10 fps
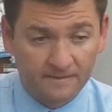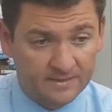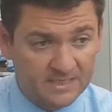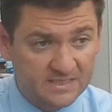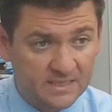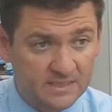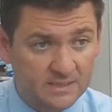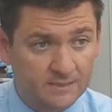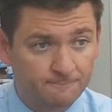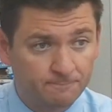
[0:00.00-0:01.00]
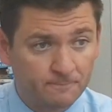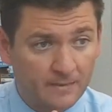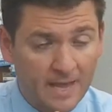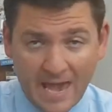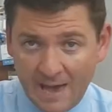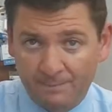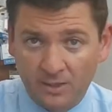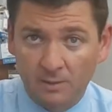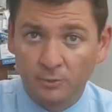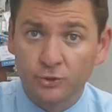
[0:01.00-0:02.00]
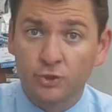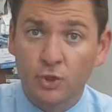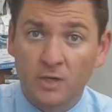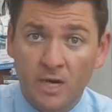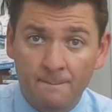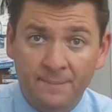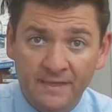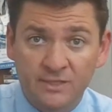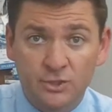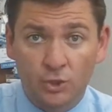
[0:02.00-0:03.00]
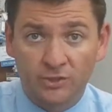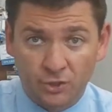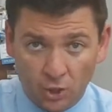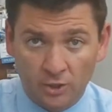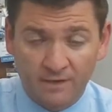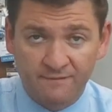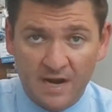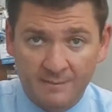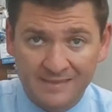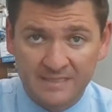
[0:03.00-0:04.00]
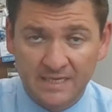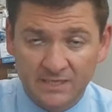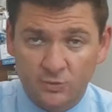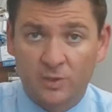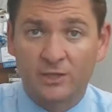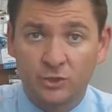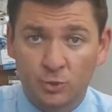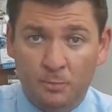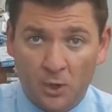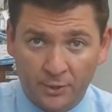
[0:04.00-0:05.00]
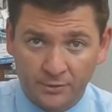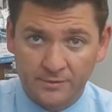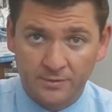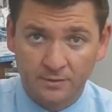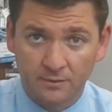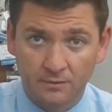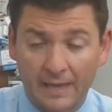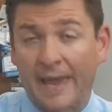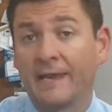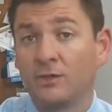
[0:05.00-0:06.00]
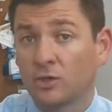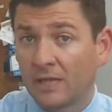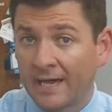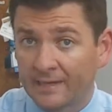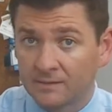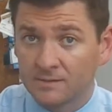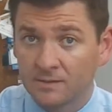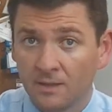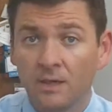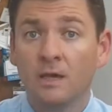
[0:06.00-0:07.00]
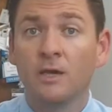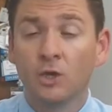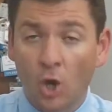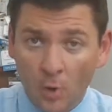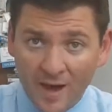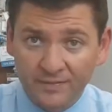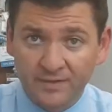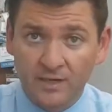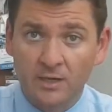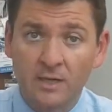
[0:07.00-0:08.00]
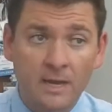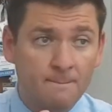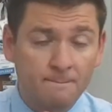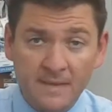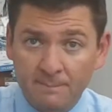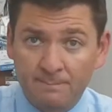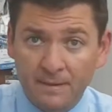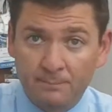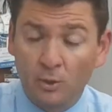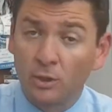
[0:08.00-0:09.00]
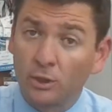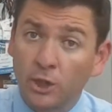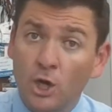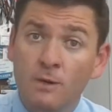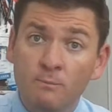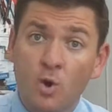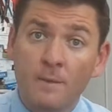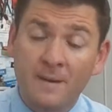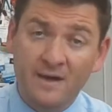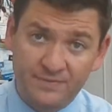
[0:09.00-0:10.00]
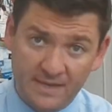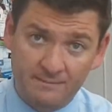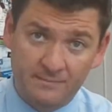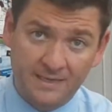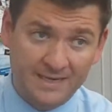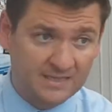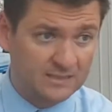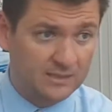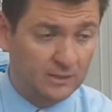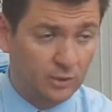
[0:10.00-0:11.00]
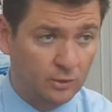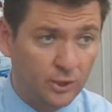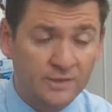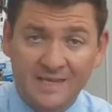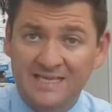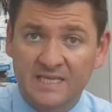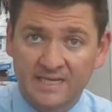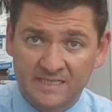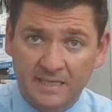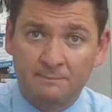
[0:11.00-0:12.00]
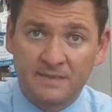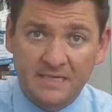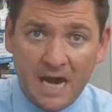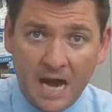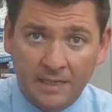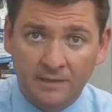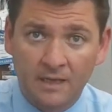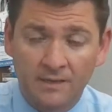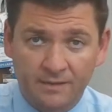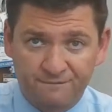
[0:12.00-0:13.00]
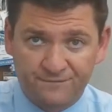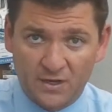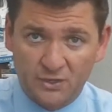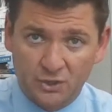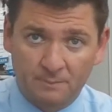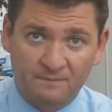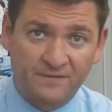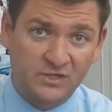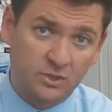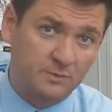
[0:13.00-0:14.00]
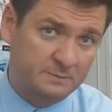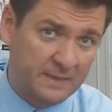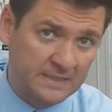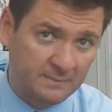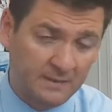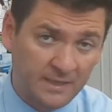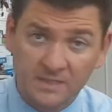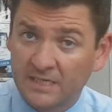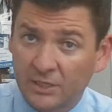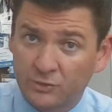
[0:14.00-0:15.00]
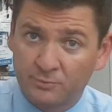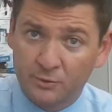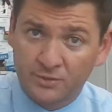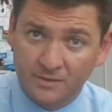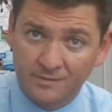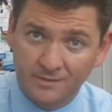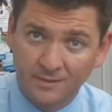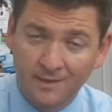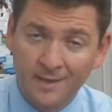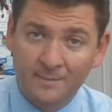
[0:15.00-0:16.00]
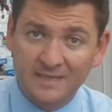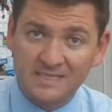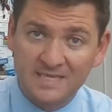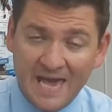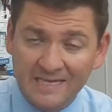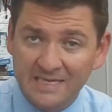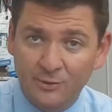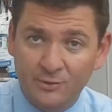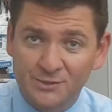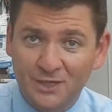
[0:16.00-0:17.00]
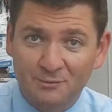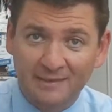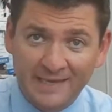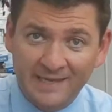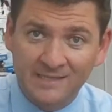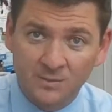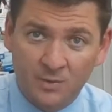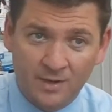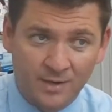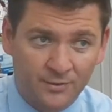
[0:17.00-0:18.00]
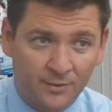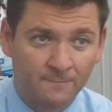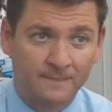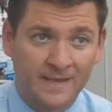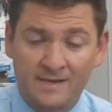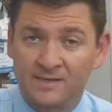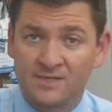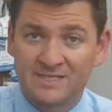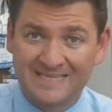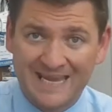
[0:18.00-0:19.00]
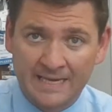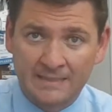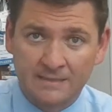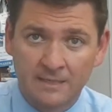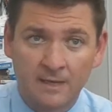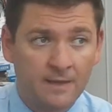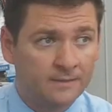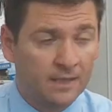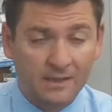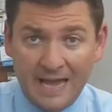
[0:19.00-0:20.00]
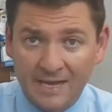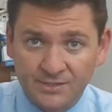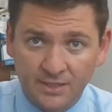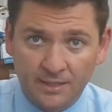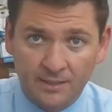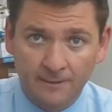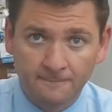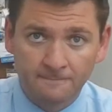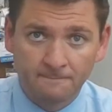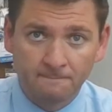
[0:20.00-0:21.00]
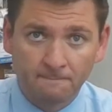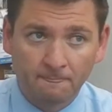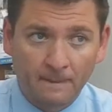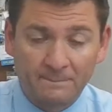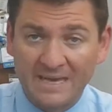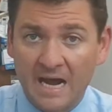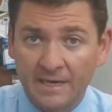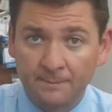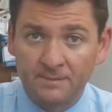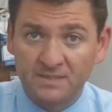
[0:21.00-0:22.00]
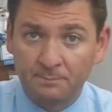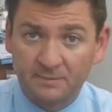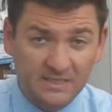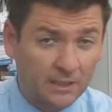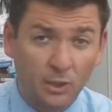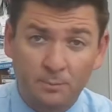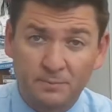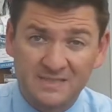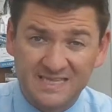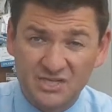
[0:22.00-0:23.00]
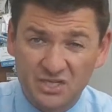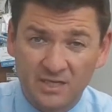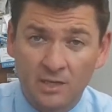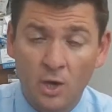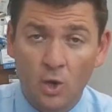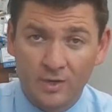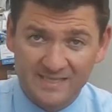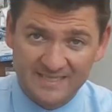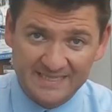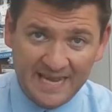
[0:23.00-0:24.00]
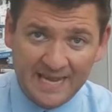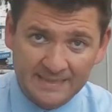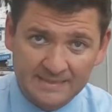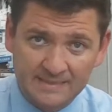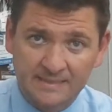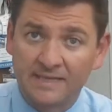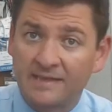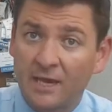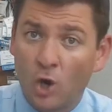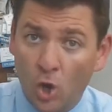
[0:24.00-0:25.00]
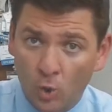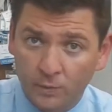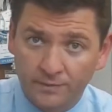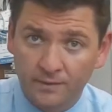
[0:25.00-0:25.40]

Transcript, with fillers: This is applicable to your companies, your internal environments, as well as your partners and your clients. Go out there, meet people, learn more about them. That you know, learn things that extend beyond their functional, professional responsibilities and contributions, because that's how you can start relating to one another and understand the logic behind a particular position or a stance that they hold,